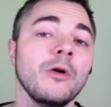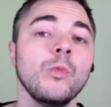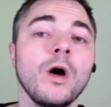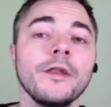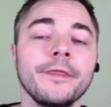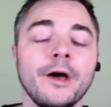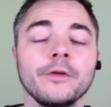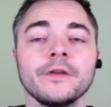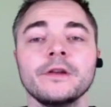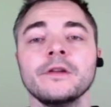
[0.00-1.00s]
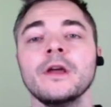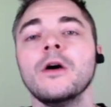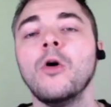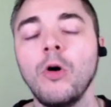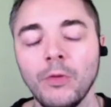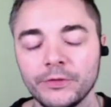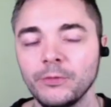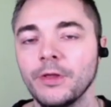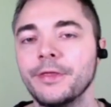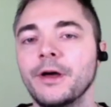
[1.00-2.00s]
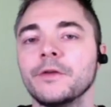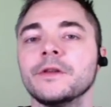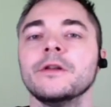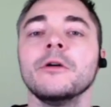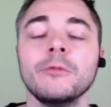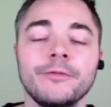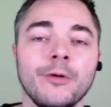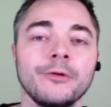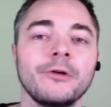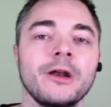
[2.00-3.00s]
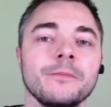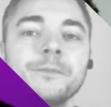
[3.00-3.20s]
1,000, almost 1,000 with one run.